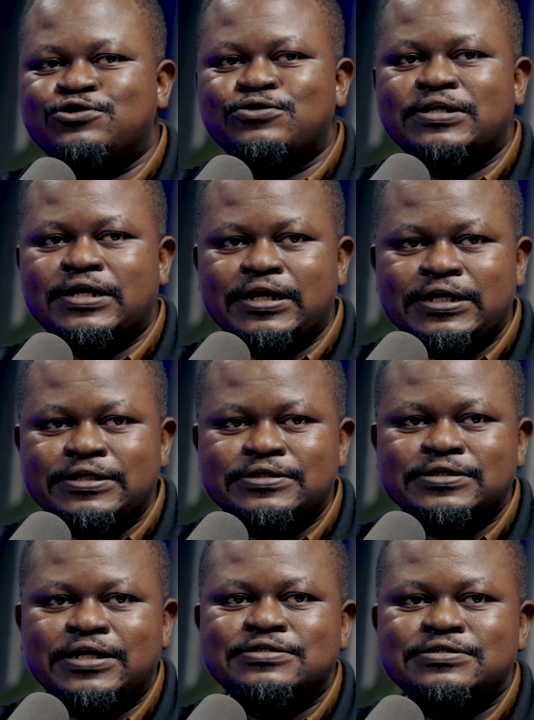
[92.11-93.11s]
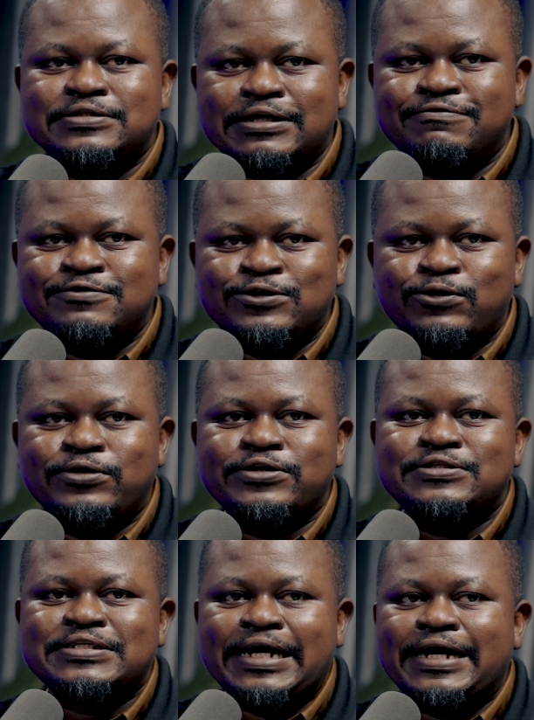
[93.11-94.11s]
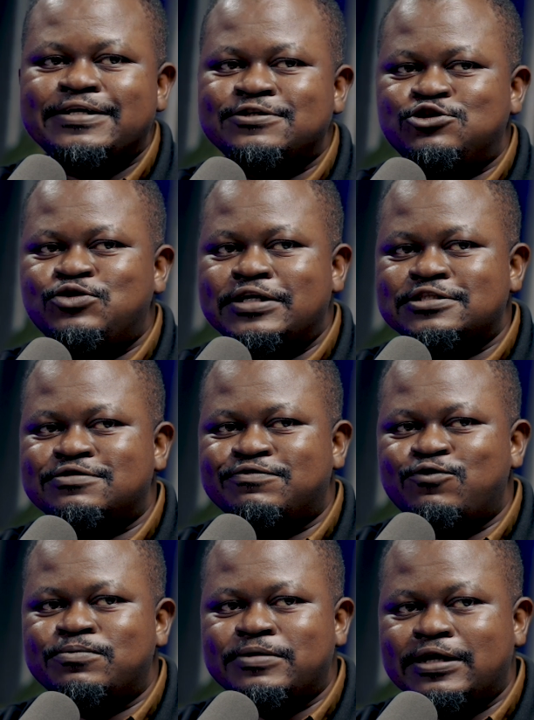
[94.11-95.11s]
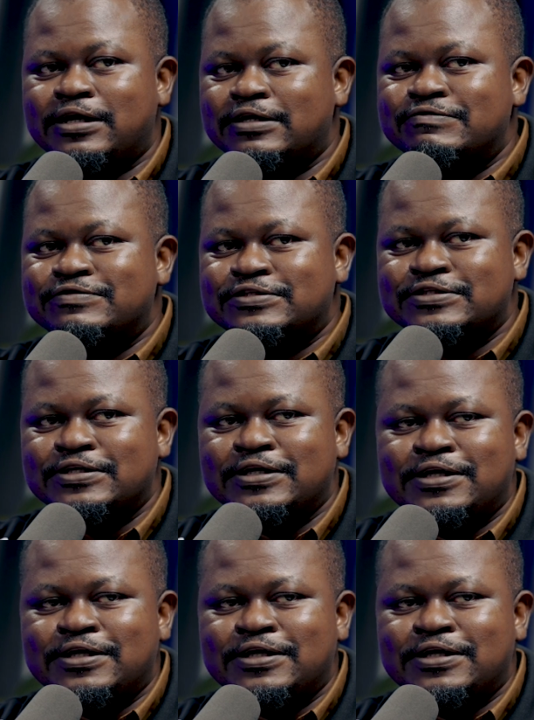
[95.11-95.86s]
to clean and safe toilets can transform lives.